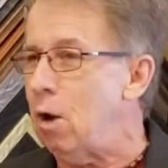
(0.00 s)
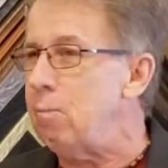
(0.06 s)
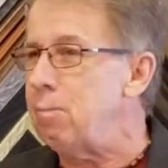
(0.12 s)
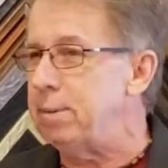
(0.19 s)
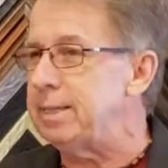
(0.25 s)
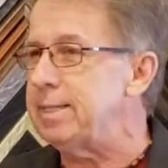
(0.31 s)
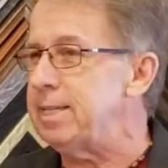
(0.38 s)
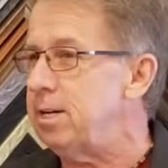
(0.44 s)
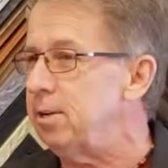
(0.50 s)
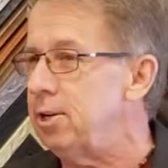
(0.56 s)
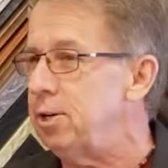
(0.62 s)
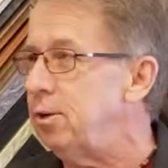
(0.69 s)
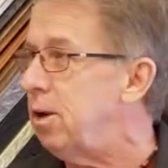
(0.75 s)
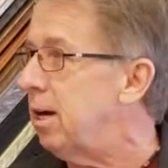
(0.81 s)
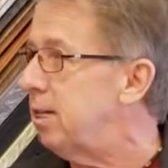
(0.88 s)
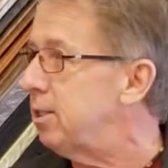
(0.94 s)
busy are
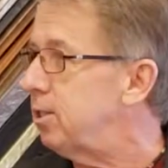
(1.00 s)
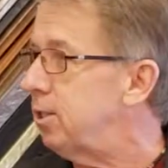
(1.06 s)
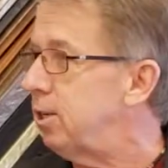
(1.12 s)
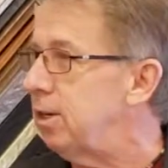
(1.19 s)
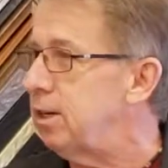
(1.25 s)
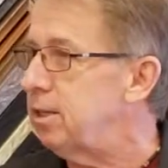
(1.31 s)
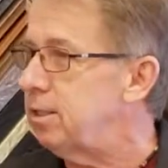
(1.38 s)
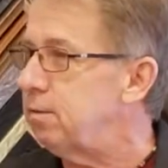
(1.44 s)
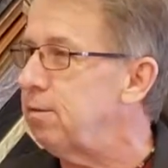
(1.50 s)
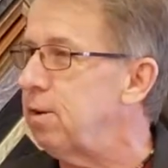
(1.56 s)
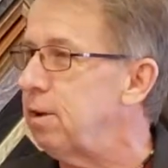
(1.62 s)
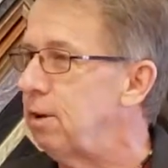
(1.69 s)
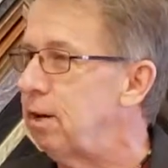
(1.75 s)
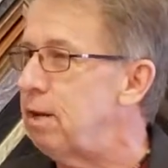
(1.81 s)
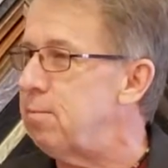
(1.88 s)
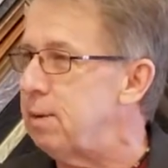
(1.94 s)
you guys? Are you guys
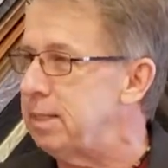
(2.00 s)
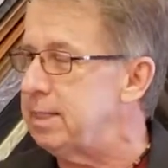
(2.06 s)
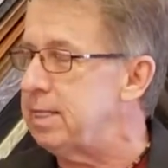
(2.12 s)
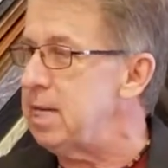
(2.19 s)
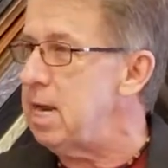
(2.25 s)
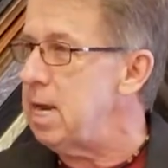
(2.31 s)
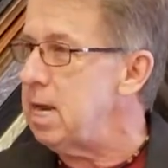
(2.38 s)
fairly busy?